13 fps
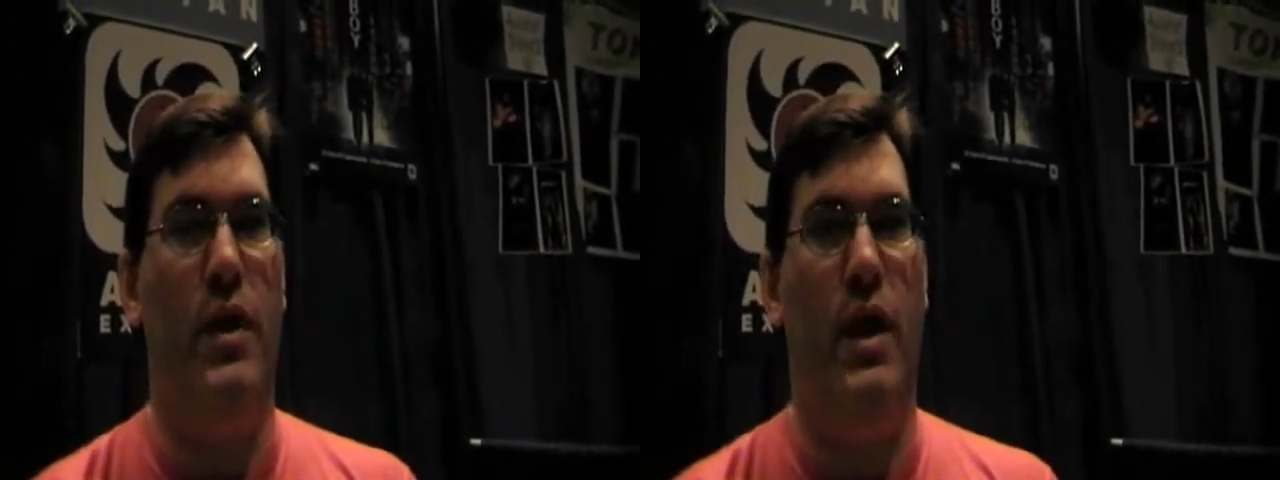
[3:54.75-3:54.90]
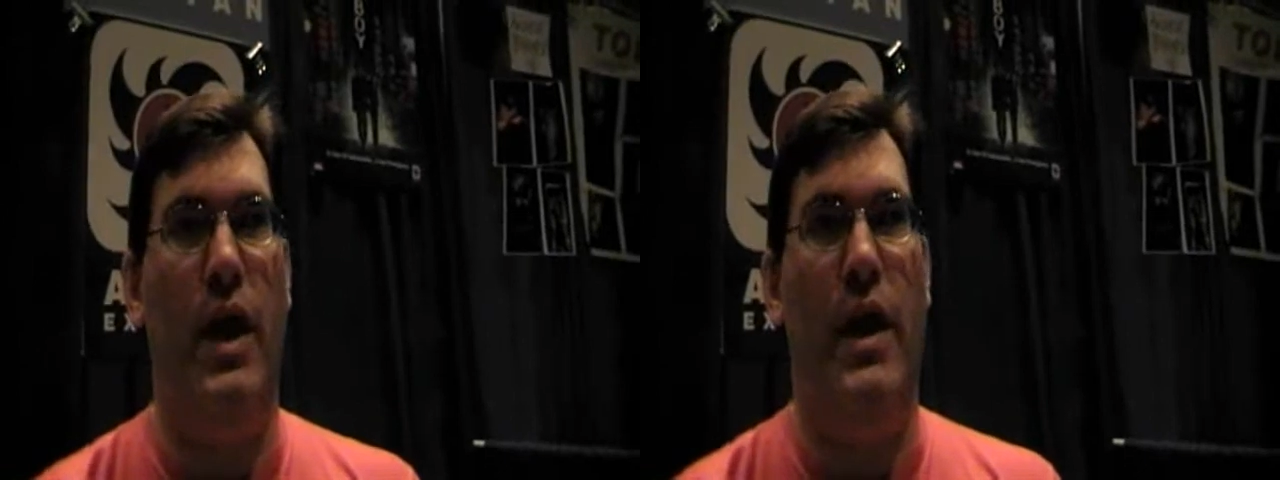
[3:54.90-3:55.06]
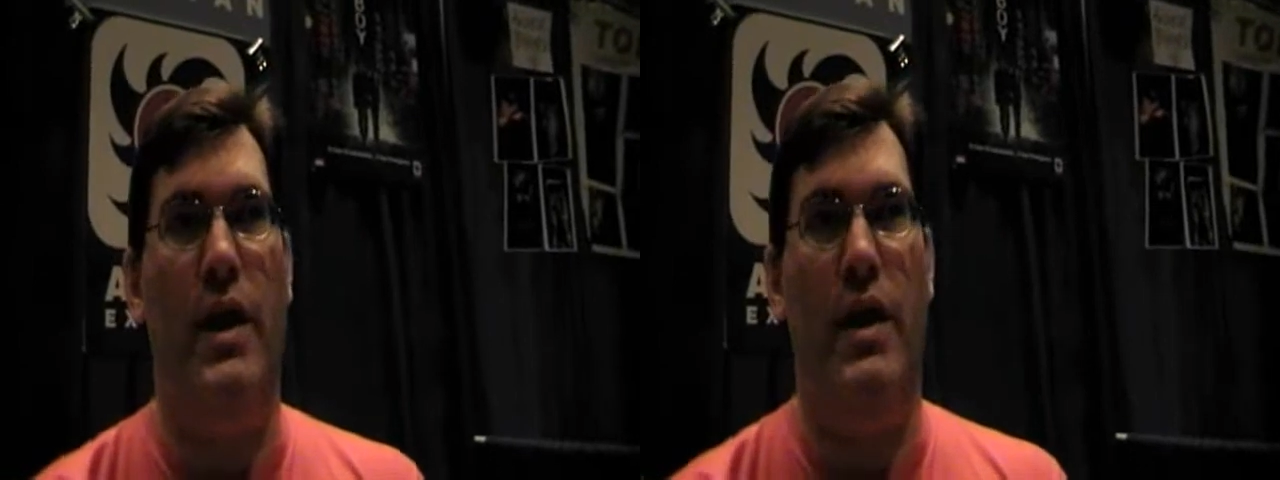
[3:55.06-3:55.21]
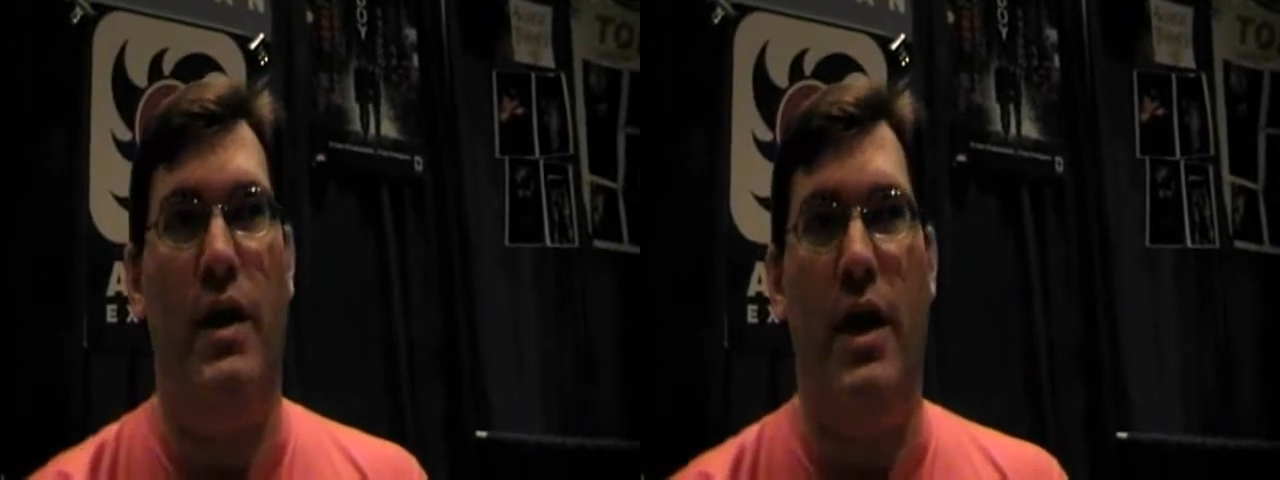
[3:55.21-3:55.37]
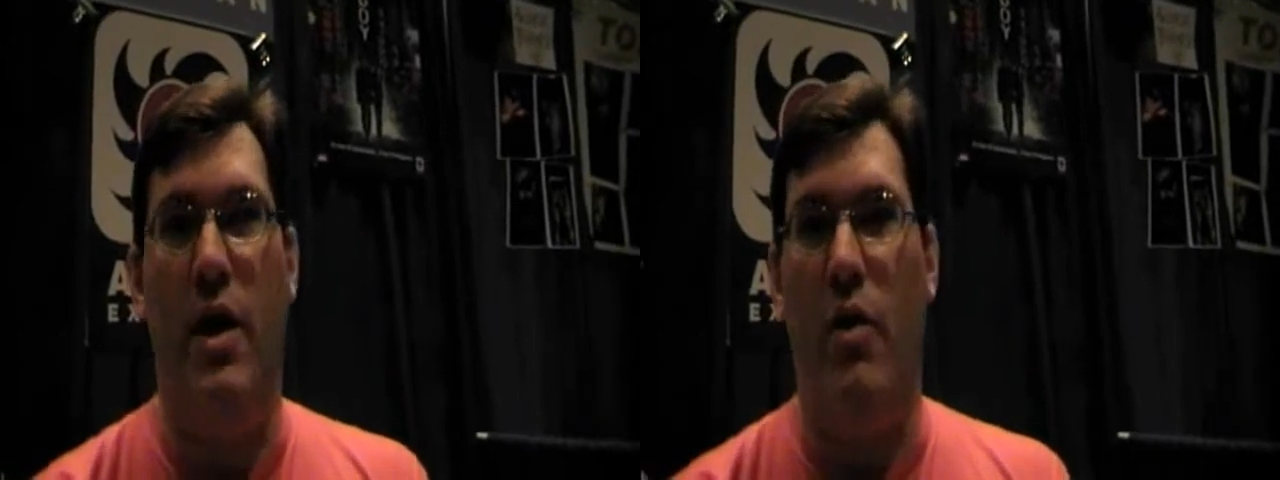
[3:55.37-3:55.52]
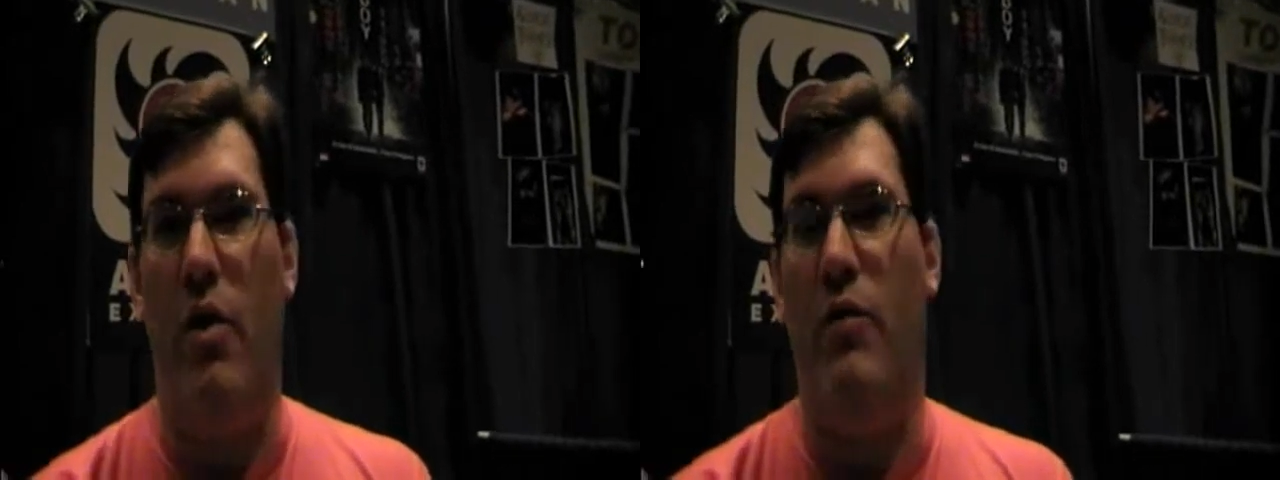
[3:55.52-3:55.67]
like,
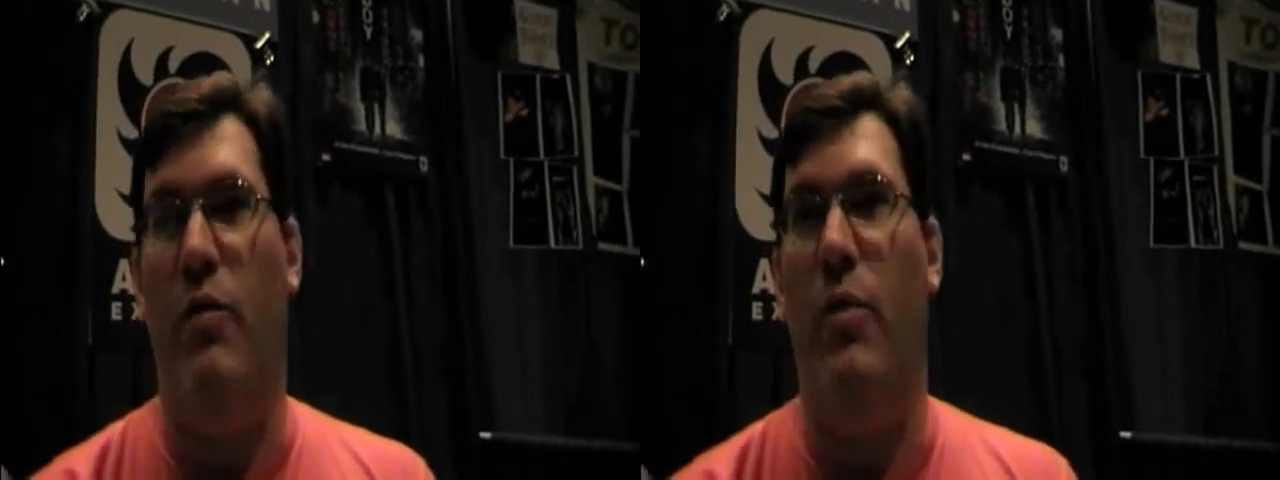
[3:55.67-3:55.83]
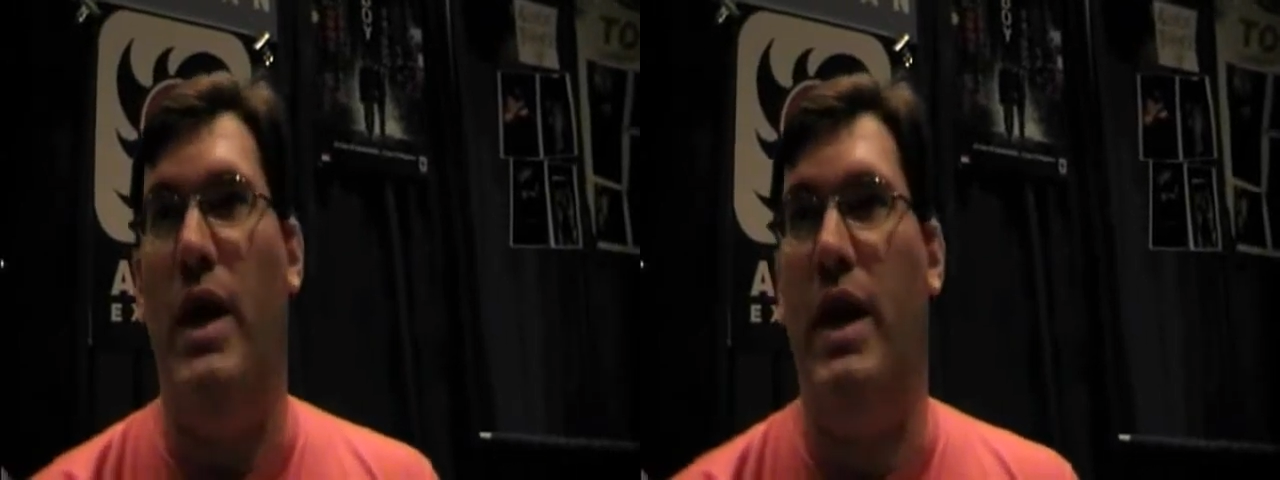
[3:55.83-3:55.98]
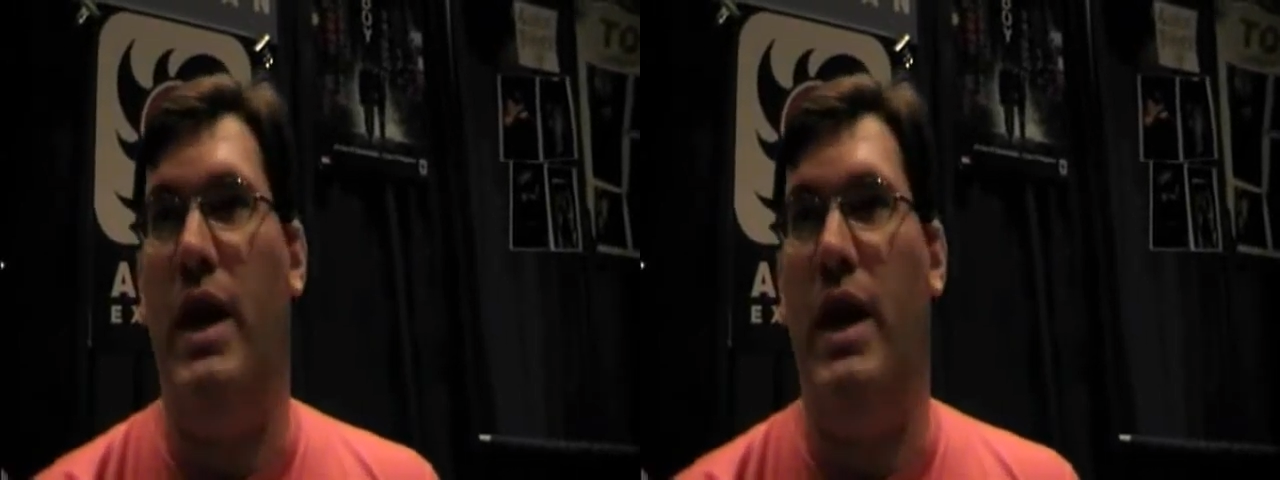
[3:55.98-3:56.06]
you know, if we